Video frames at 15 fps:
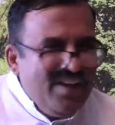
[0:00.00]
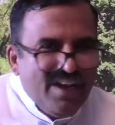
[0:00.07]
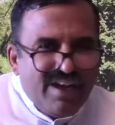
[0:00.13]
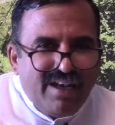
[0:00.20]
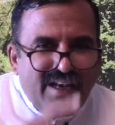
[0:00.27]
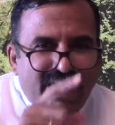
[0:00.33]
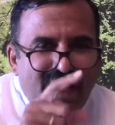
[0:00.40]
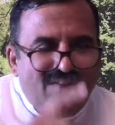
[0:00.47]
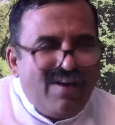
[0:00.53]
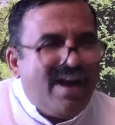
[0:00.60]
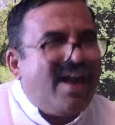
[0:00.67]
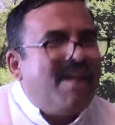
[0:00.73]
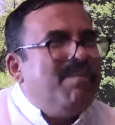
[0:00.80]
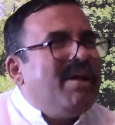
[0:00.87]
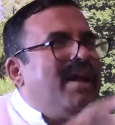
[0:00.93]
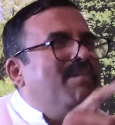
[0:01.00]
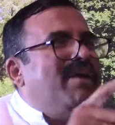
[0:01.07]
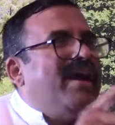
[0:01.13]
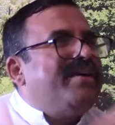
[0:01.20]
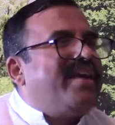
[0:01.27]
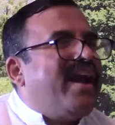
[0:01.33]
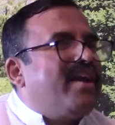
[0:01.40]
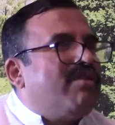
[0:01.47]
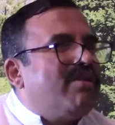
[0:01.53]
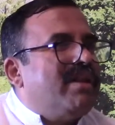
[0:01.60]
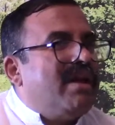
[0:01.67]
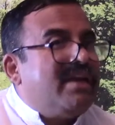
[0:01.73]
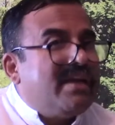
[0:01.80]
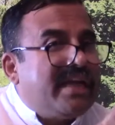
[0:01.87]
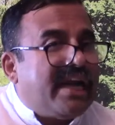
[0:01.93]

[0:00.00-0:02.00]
Never become attracted to that.